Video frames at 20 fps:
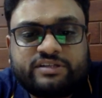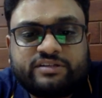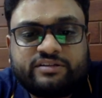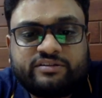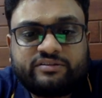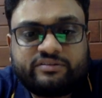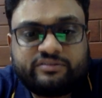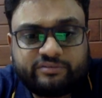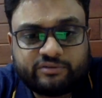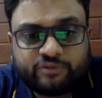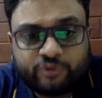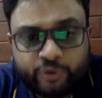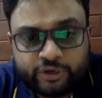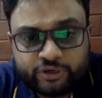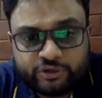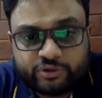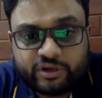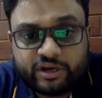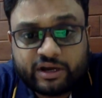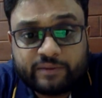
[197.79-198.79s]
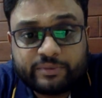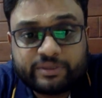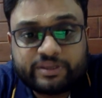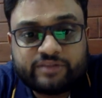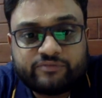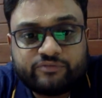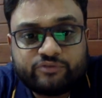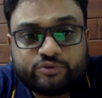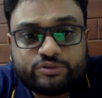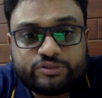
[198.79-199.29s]
is going to come in the
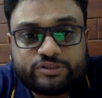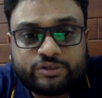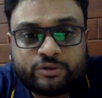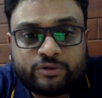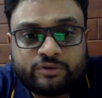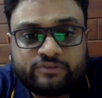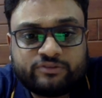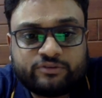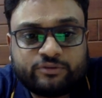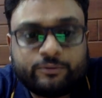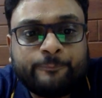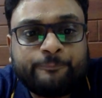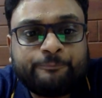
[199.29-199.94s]
future also.